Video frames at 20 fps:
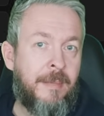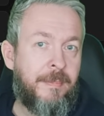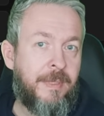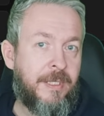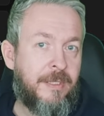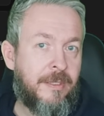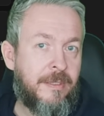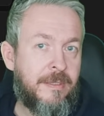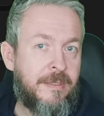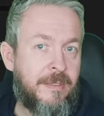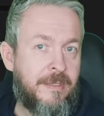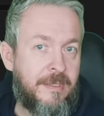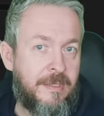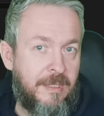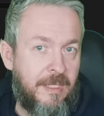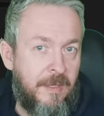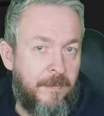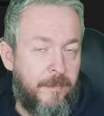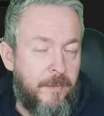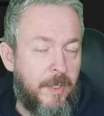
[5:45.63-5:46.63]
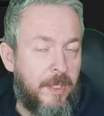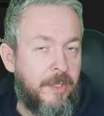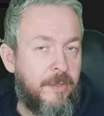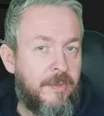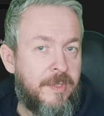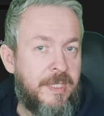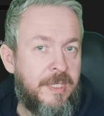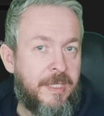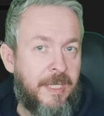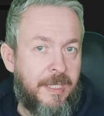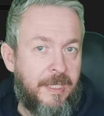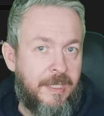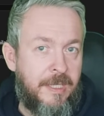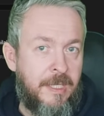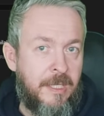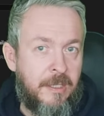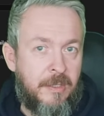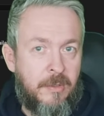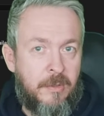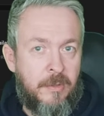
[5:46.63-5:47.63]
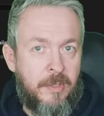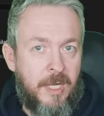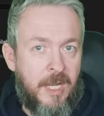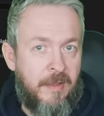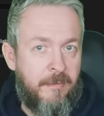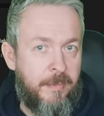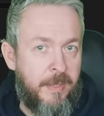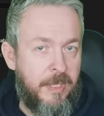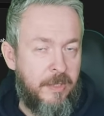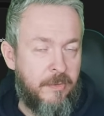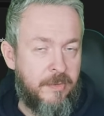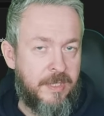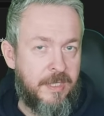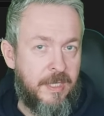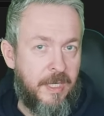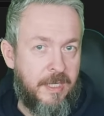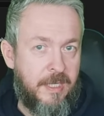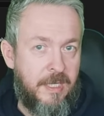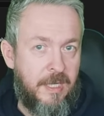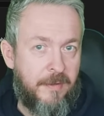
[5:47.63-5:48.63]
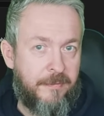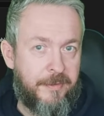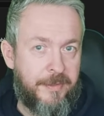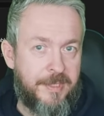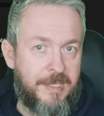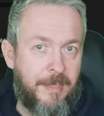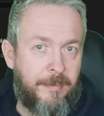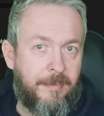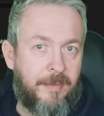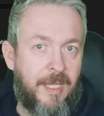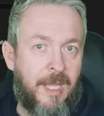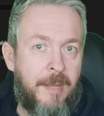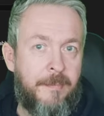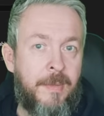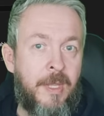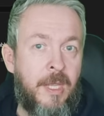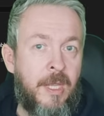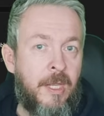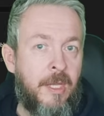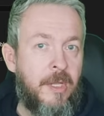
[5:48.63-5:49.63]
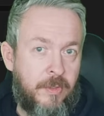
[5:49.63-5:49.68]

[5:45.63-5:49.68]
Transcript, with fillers: because if you are using IKEA or have been using IKEA for some time,